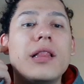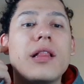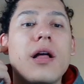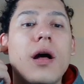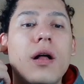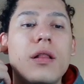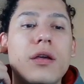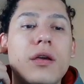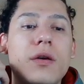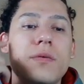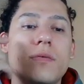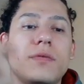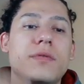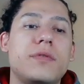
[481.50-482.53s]
call
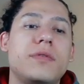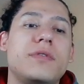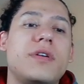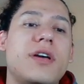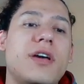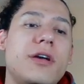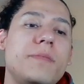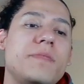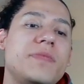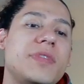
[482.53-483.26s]
you. Okay?